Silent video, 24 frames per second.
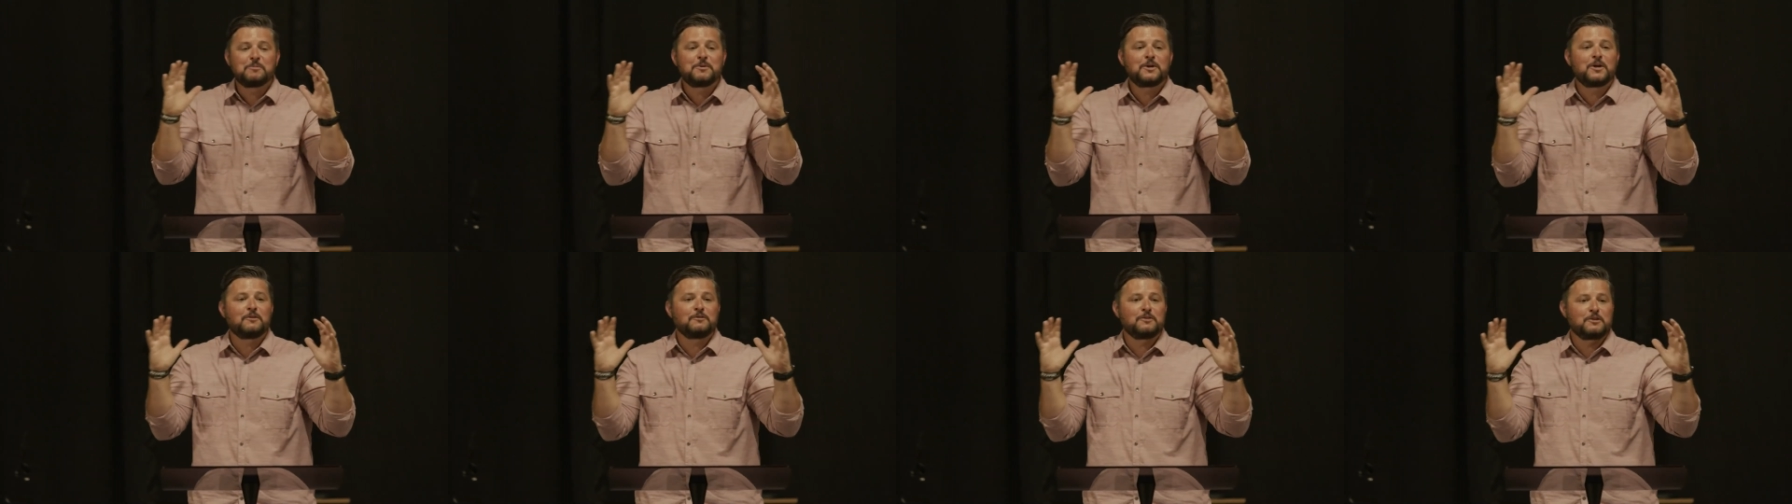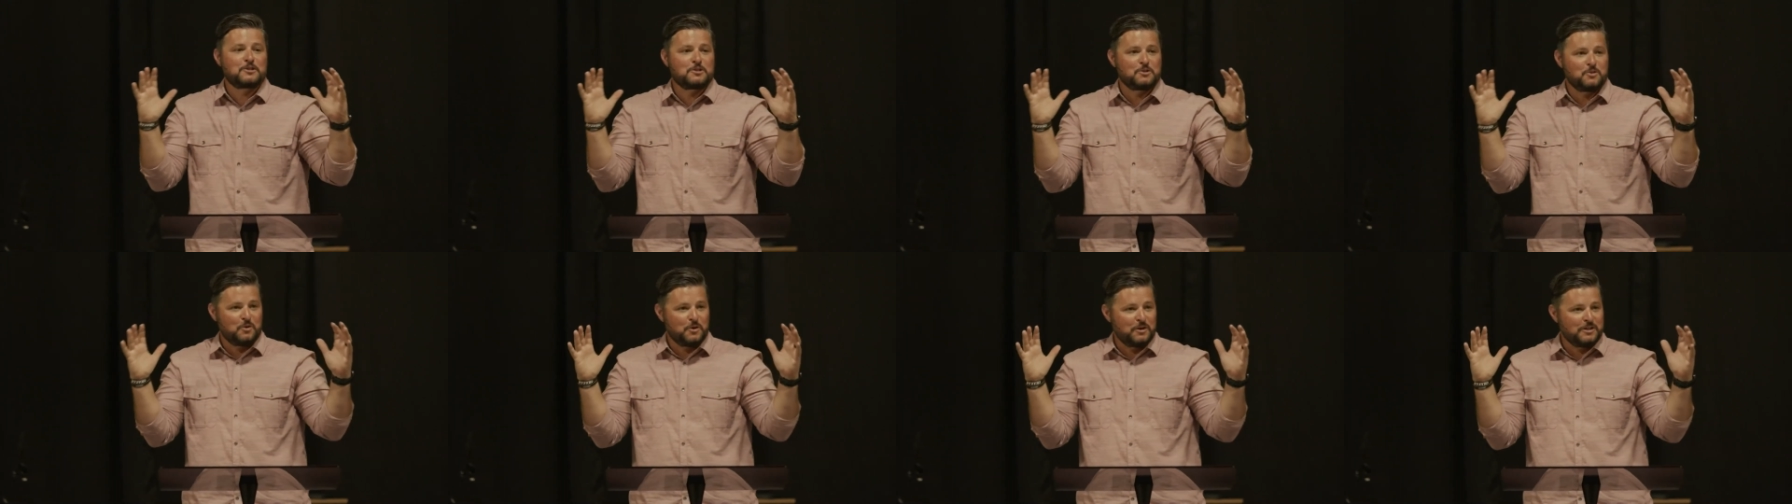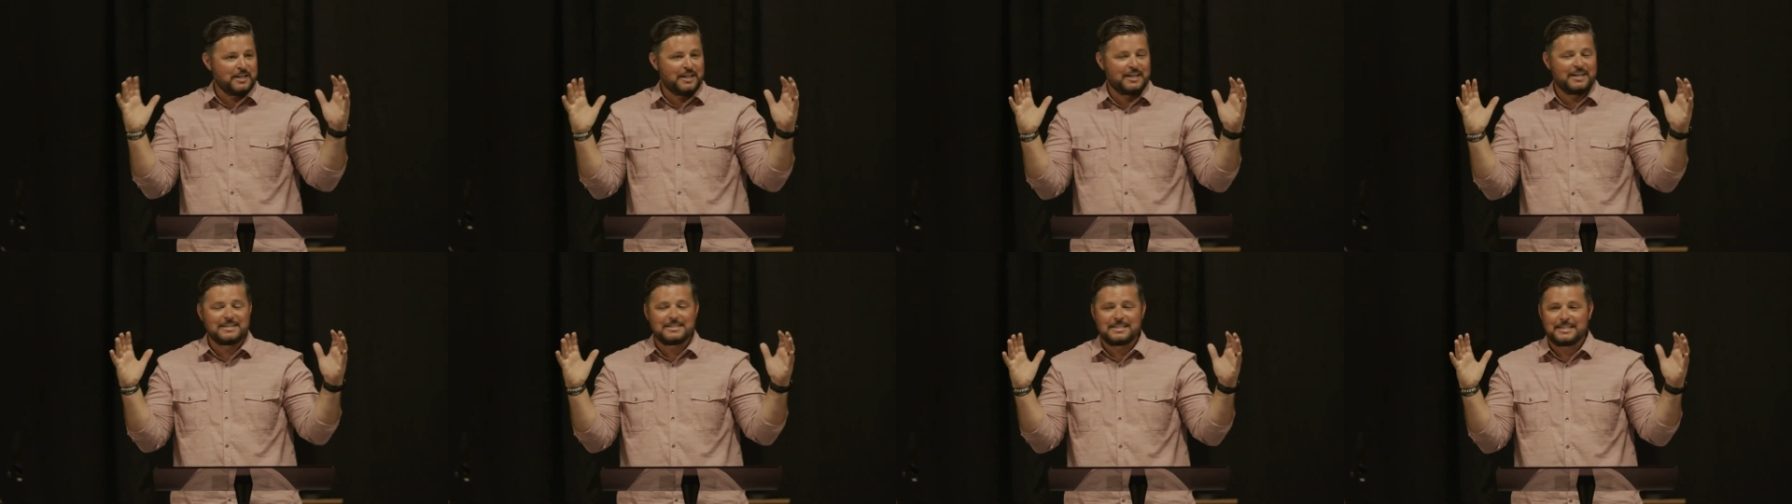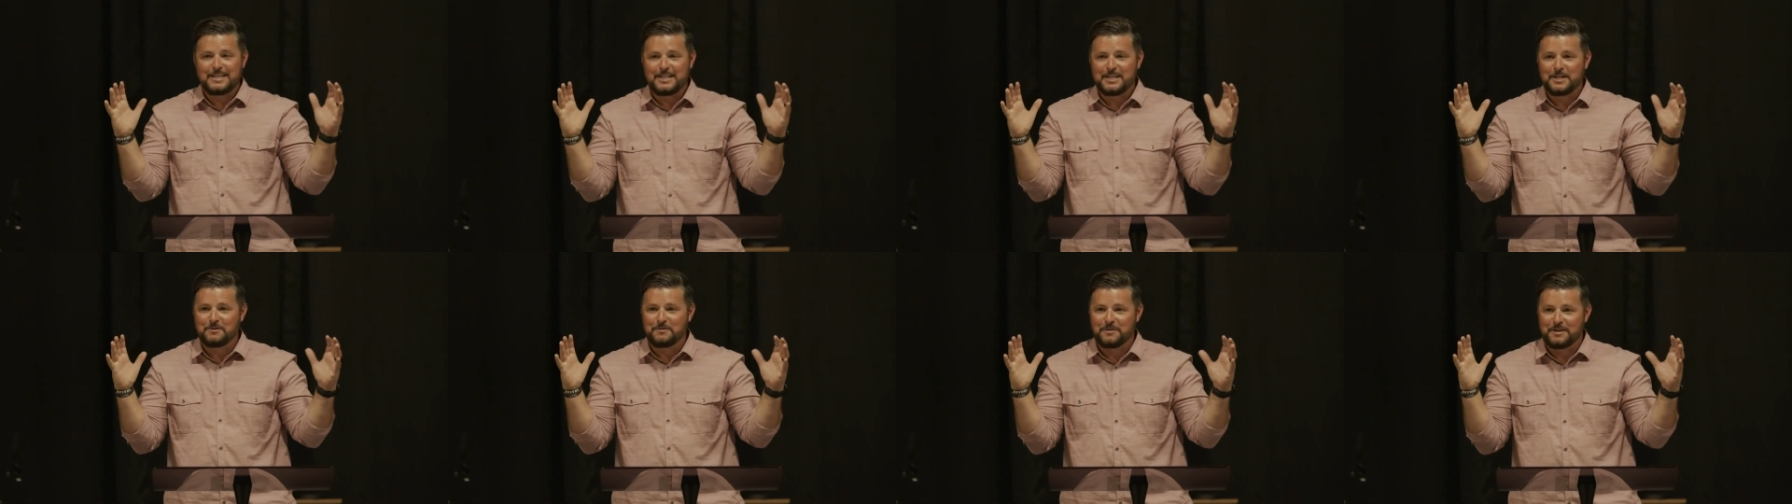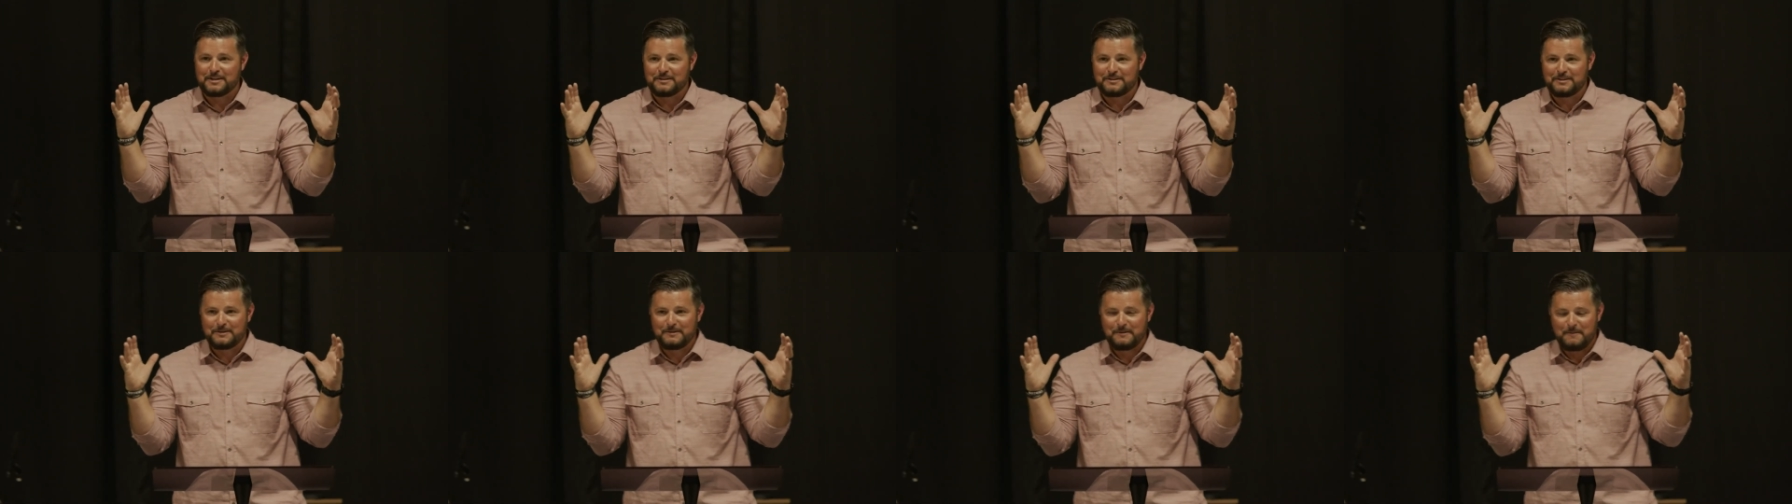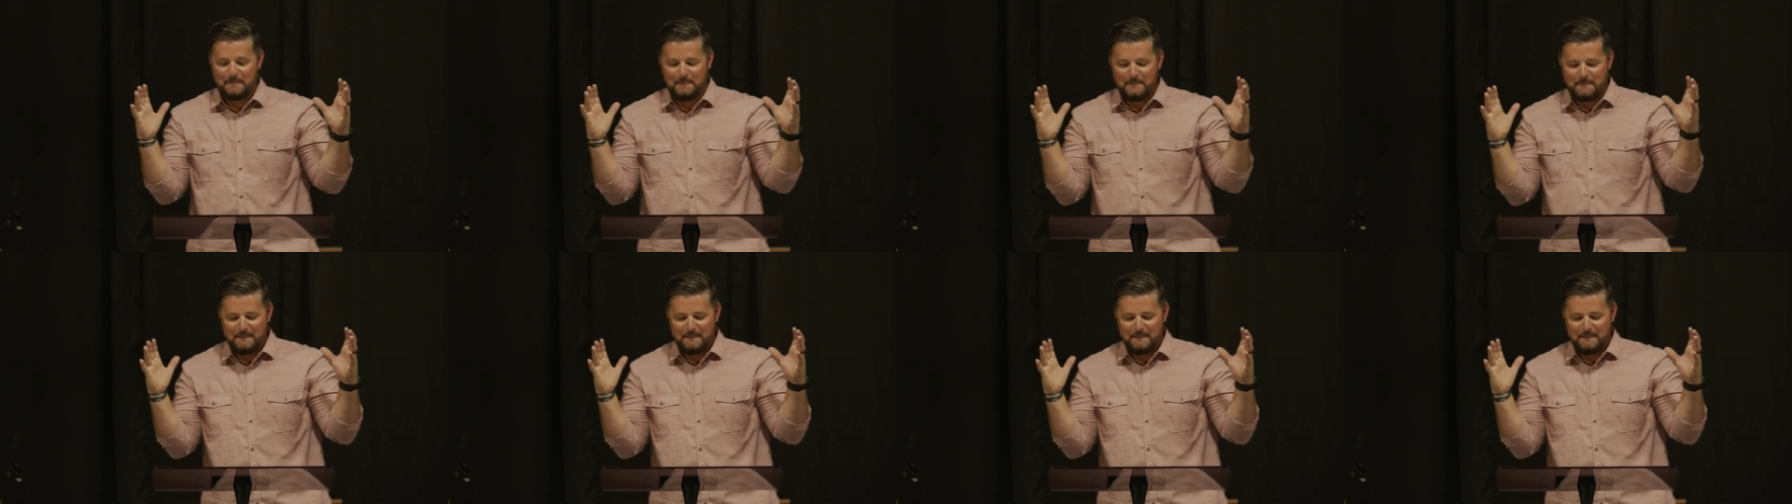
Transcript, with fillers: a little bit on the sword that he's leading with?